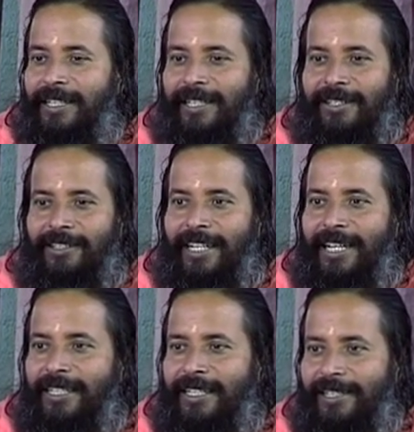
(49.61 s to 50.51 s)

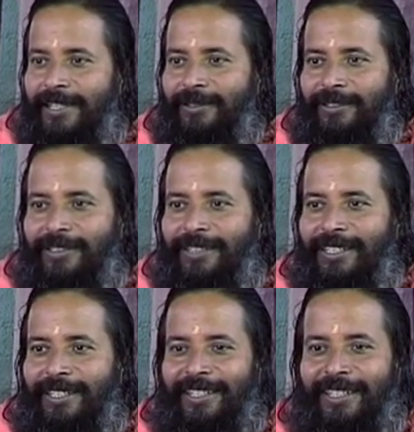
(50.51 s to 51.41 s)
Yesterday I kiss you.
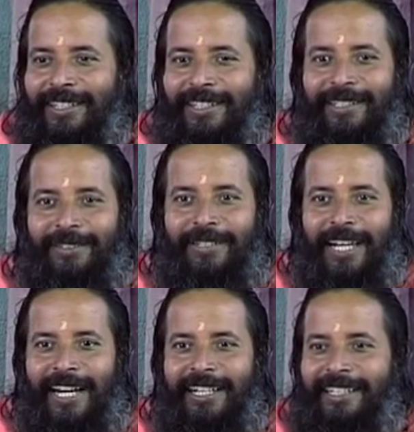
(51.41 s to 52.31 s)

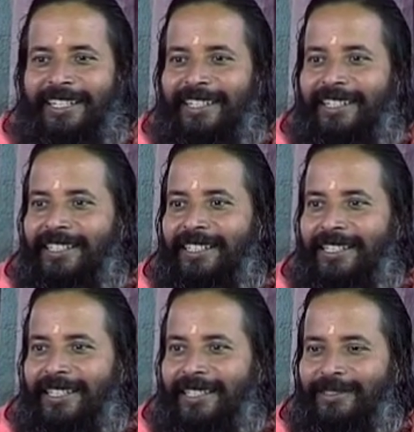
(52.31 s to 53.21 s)
Today I
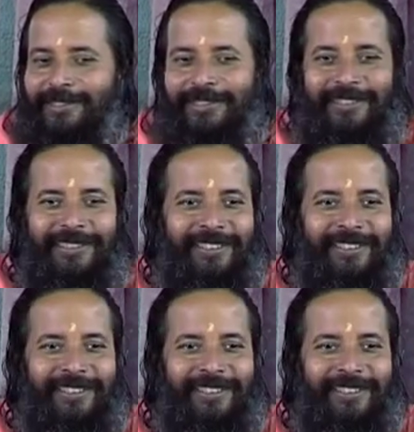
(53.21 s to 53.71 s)
kick you.